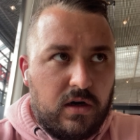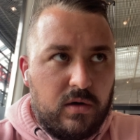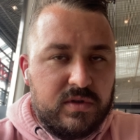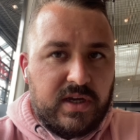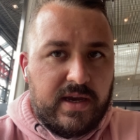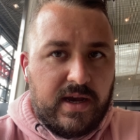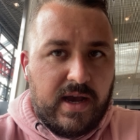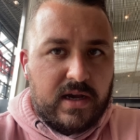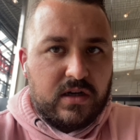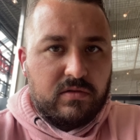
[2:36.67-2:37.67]
was getting
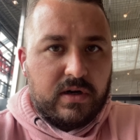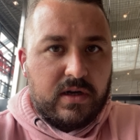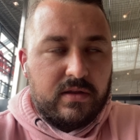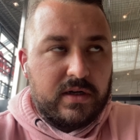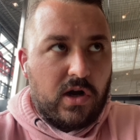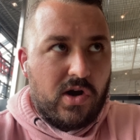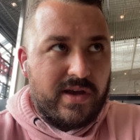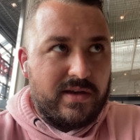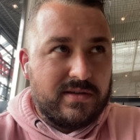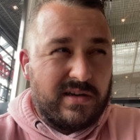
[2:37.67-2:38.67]
angry at the guy
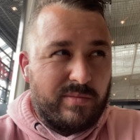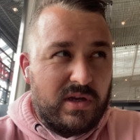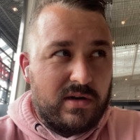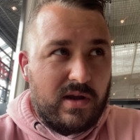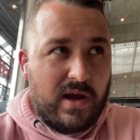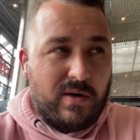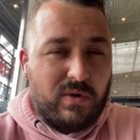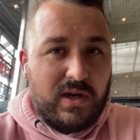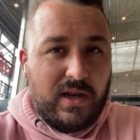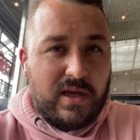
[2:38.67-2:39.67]
that's going to be
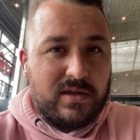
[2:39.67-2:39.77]
happening.